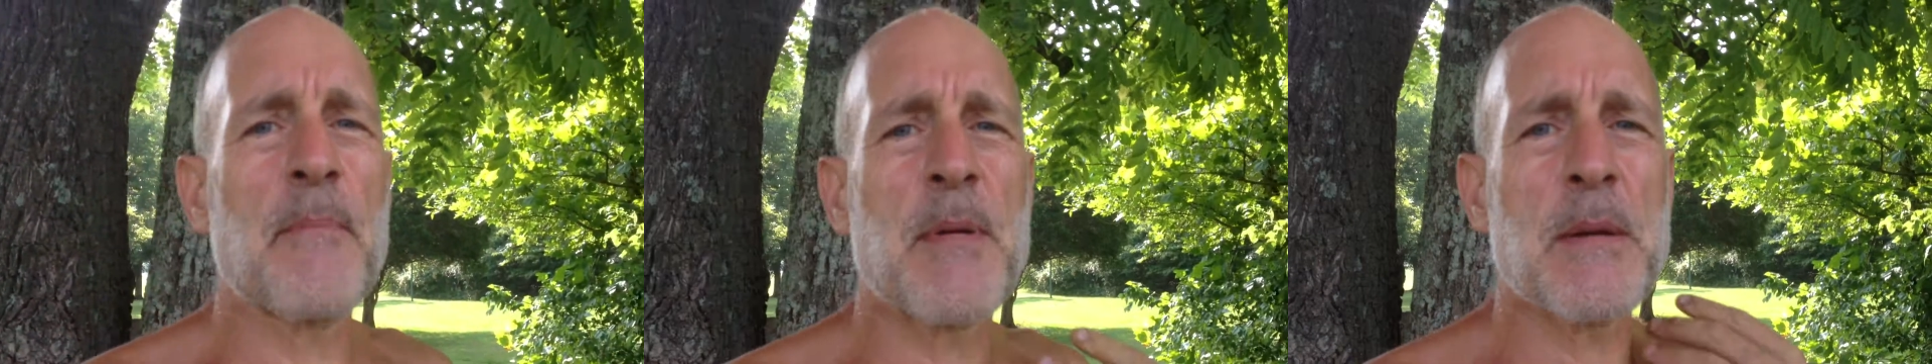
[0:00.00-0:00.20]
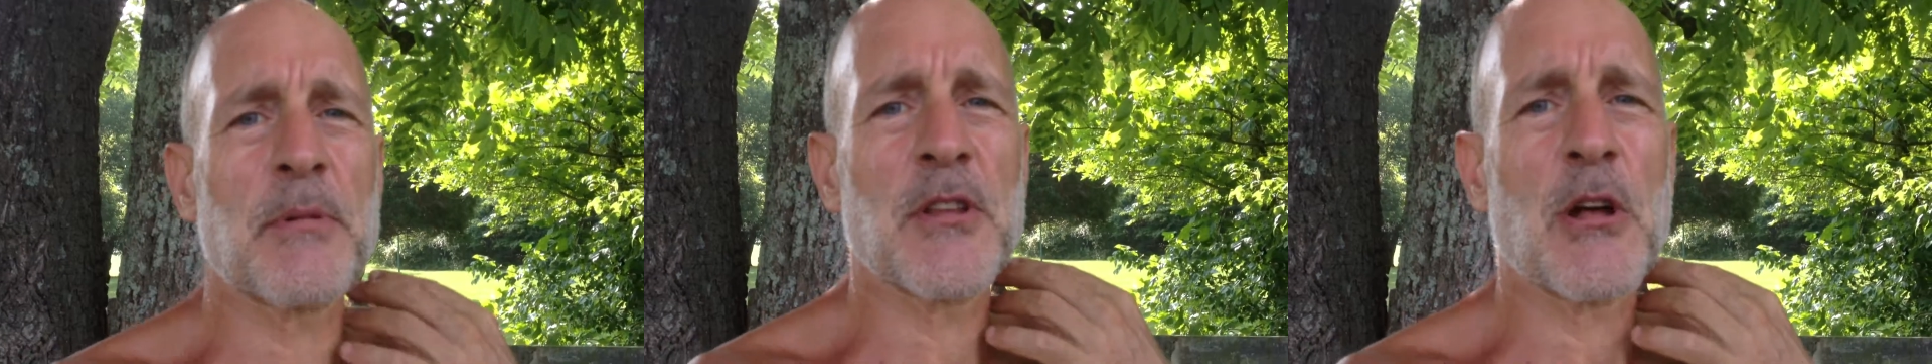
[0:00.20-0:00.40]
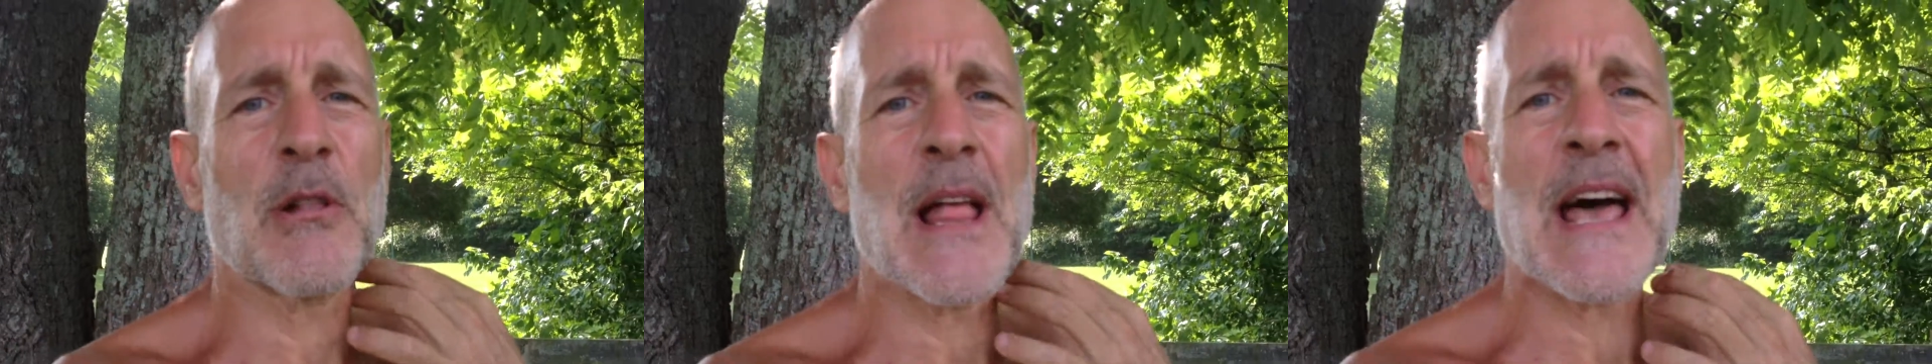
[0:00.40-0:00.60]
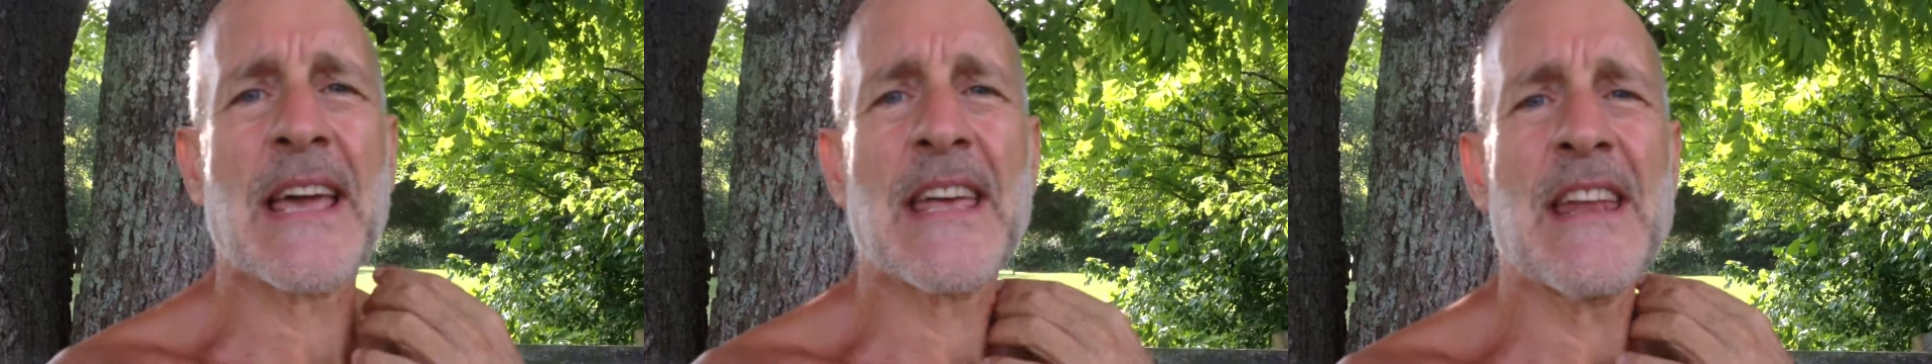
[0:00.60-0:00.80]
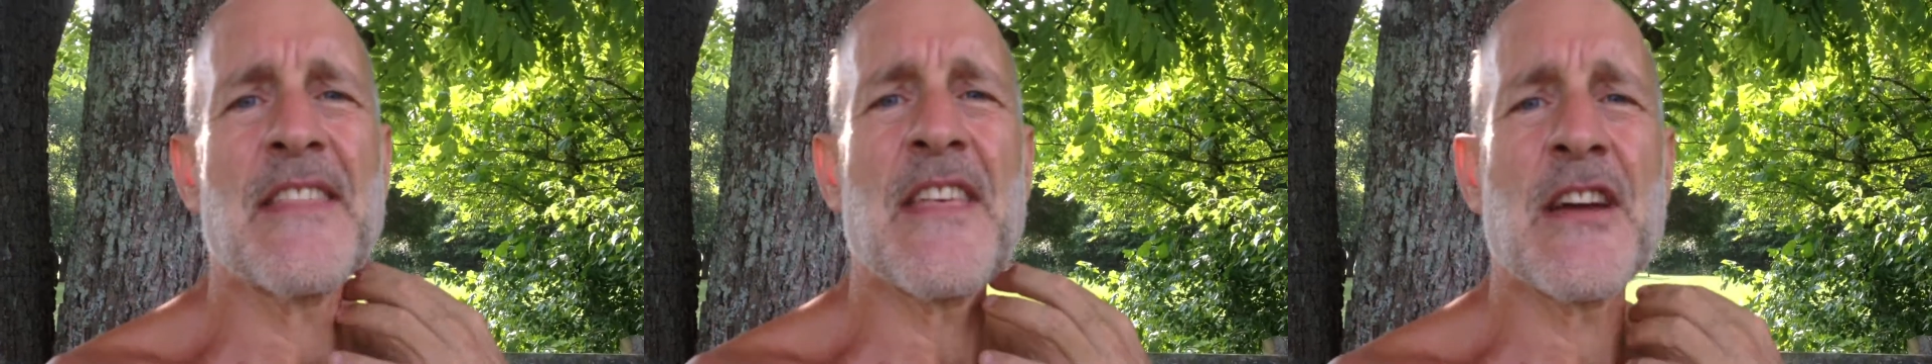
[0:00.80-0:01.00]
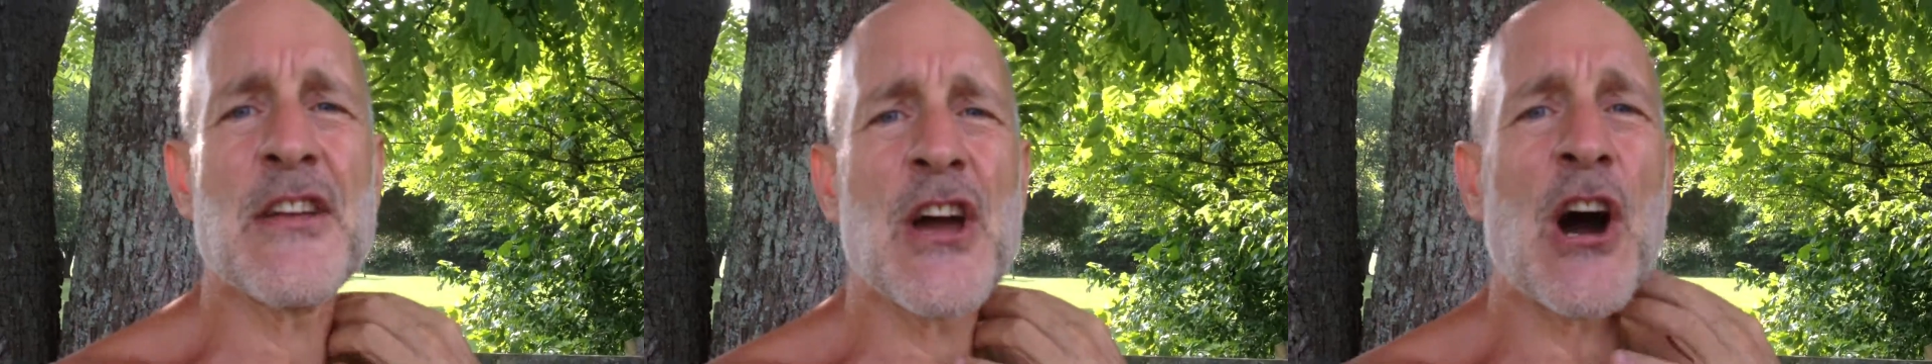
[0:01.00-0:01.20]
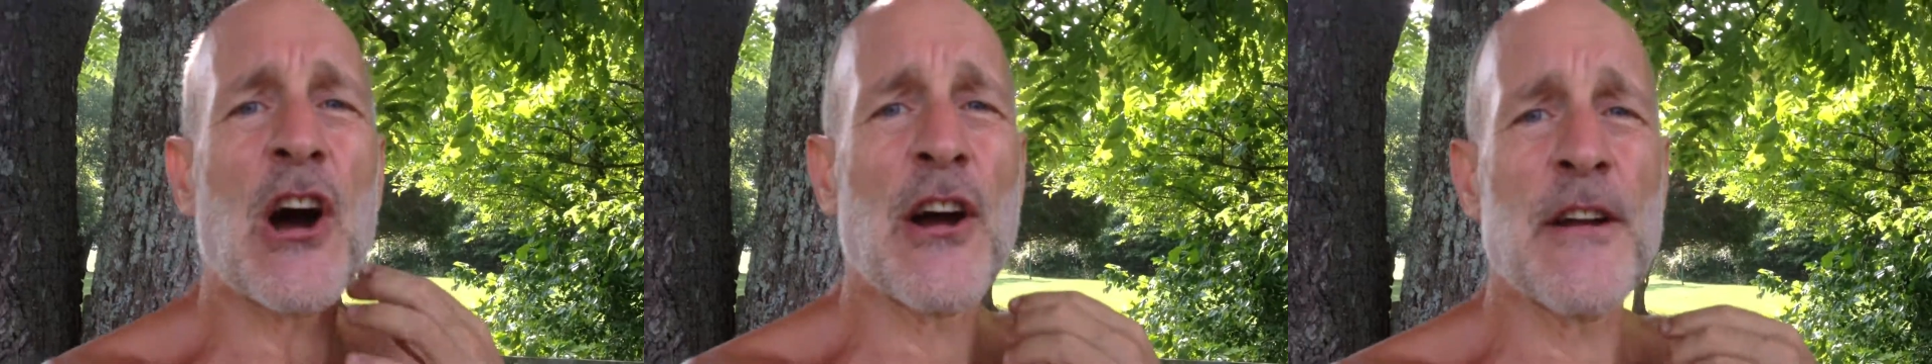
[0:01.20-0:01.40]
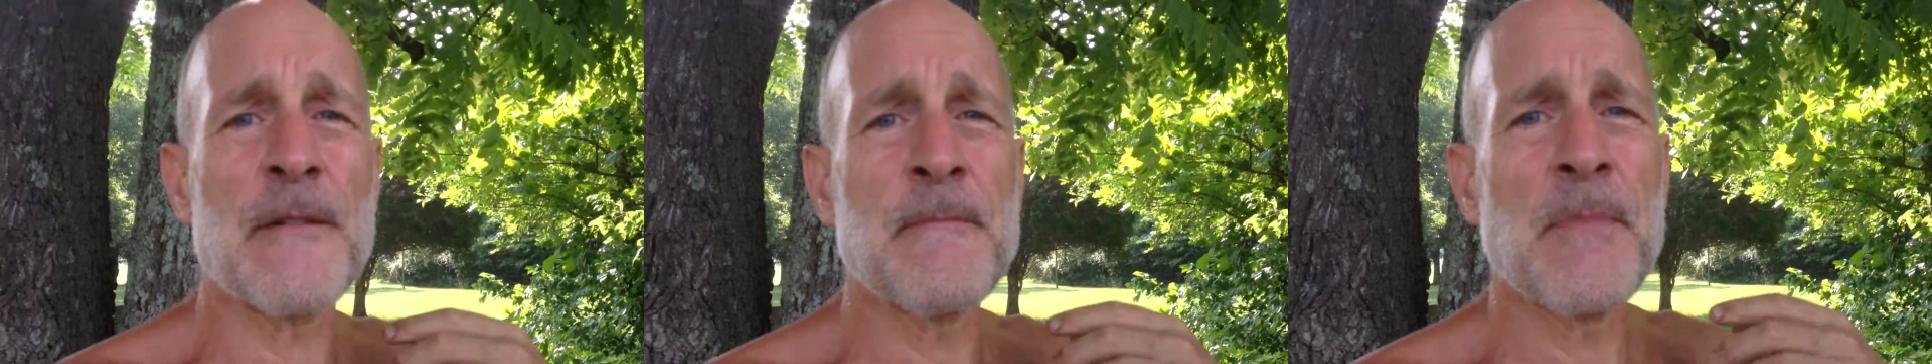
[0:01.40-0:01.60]
people don't like it in their
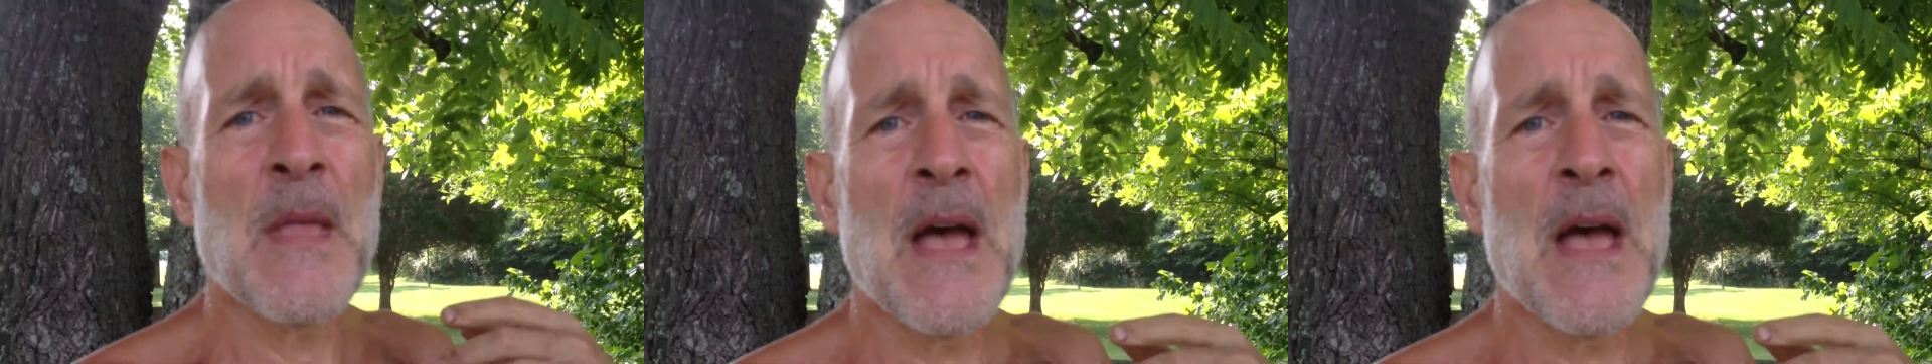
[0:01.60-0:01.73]
yard.